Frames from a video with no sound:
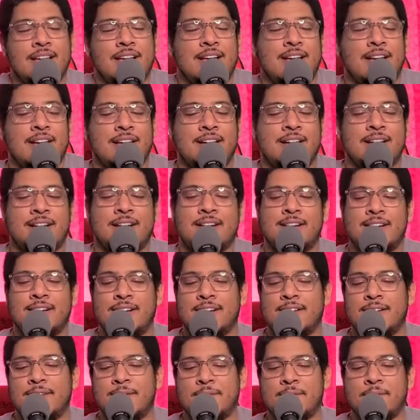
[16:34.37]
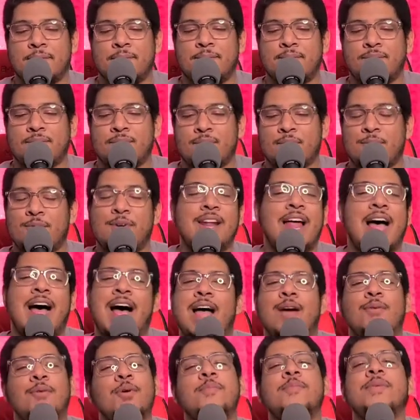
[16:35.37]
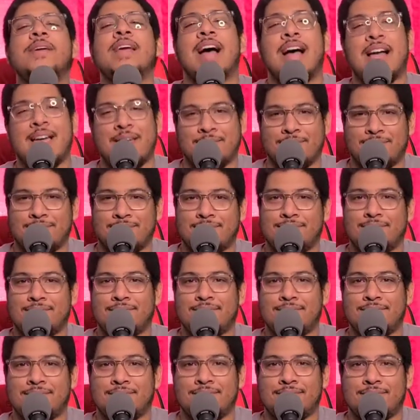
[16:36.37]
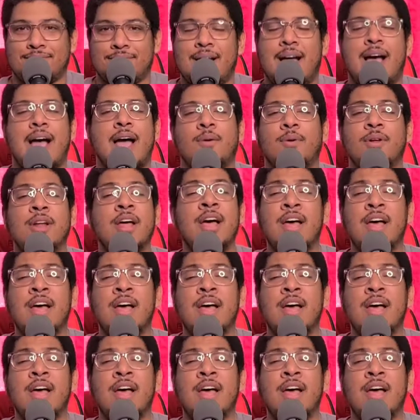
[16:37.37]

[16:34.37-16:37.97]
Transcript: Uh, but I would be hyped. I would.